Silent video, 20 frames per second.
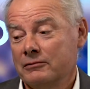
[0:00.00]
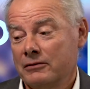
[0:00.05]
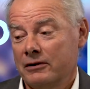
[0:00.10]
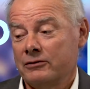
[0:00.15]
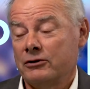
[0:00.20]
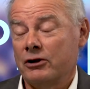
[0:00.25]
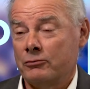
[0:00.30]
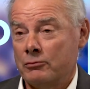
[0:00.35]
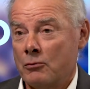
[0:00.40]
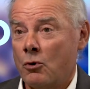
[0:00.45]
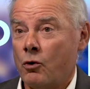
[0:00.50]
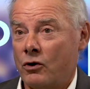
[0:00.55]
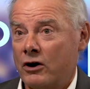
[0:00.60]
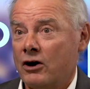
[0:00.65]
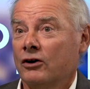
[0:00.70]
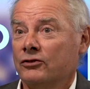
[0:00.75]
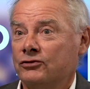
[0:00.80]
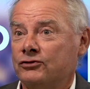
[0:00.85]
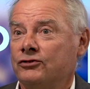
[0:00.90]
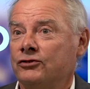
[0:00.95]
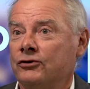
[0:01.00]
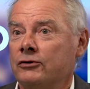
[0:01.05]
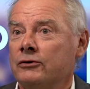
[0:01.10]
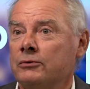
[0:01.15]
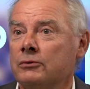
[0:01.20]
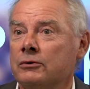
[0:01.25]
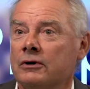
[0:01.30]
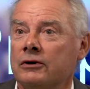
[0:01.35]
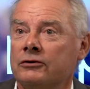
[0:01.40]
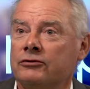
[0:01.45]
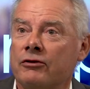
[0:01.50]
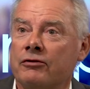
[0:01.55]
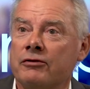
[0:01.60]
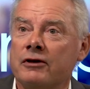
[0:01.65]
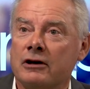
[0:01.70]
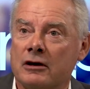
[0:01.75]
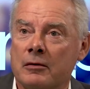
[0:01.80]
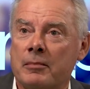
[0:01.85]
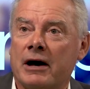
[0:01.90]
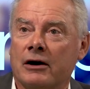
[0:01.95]
there are more costs to
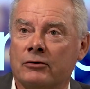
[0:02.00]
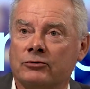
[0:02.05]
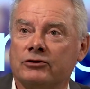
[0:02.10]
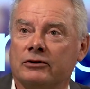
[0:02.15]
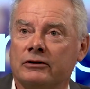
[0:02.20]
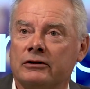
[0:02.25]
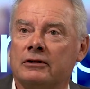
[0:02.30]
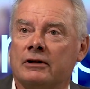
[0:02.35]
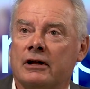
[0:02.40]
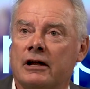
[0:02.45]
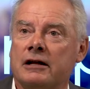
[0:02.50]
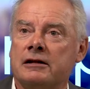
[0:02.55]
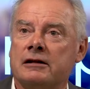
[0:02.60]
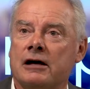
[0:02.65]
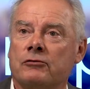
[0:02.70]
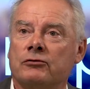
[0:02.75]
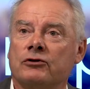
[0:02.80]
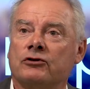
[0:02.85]
think about in that